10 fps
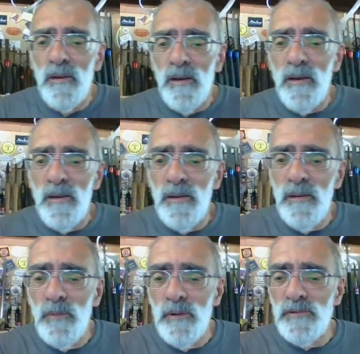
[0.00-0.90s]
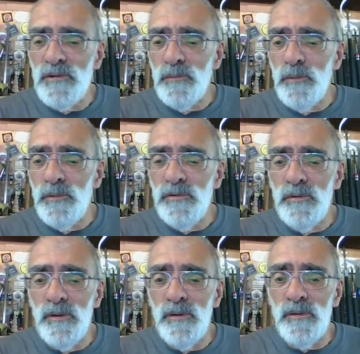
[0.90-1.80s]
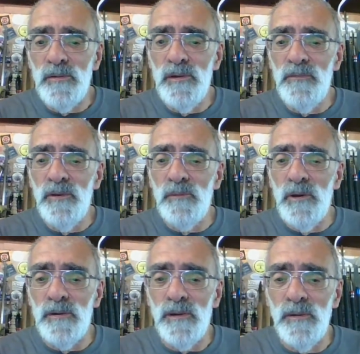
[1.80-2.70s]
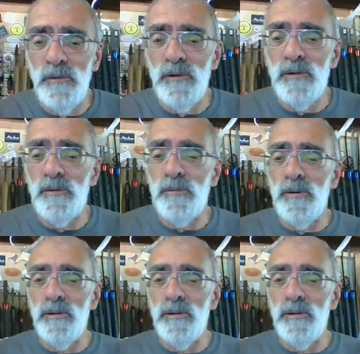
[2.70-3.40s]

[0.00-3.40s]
Uh, Mark Gentlewood Turner, good evening, Mark. How are you?